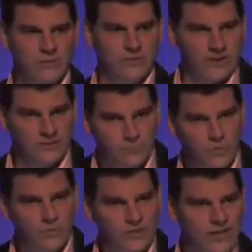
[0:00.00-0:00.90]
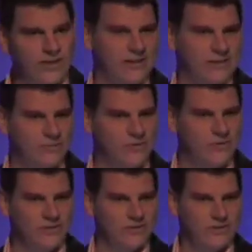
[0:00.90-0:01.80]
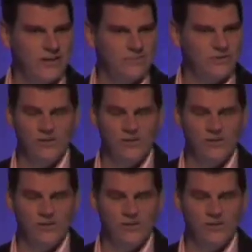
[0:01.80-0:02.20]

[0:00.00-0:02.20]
We still have more than that, more than them.